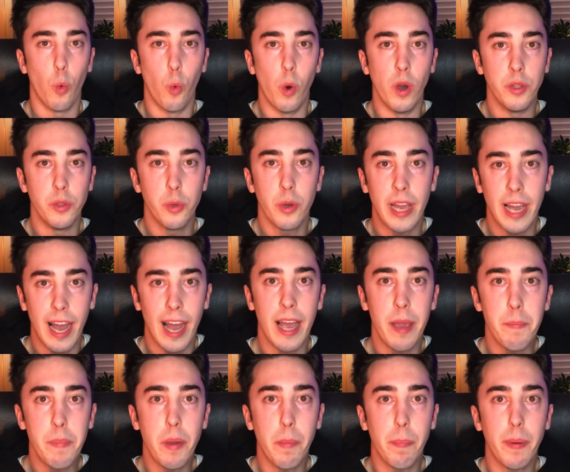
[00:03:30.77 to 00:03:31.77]
When doing an
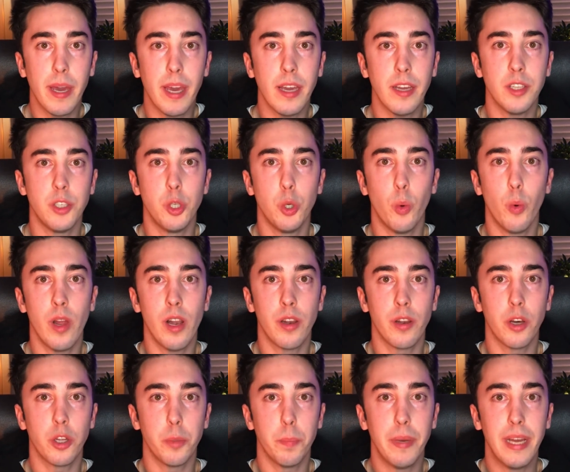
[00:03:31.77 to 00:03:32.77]
MVP, you will
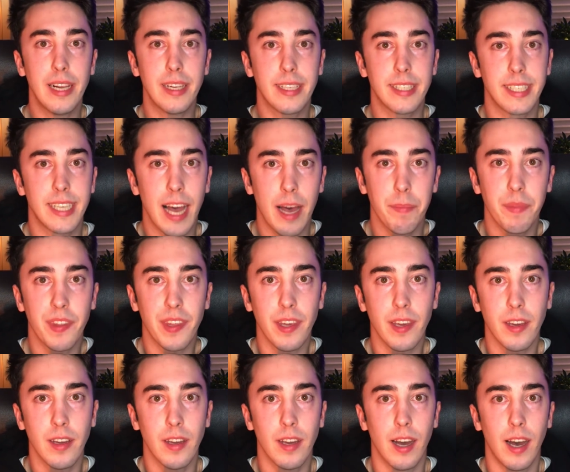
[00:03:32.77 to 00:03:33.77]
not build
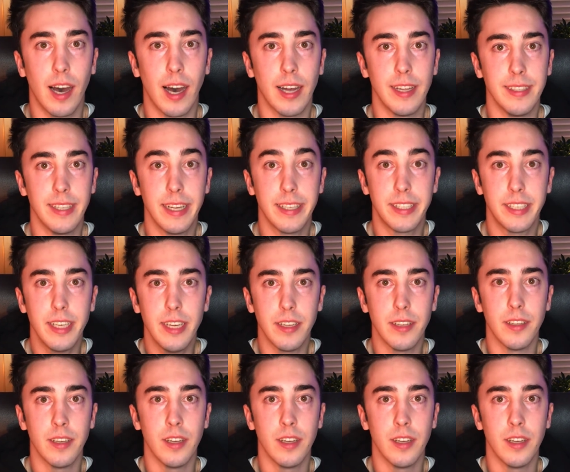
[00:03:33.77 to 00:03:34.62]
something and that's it.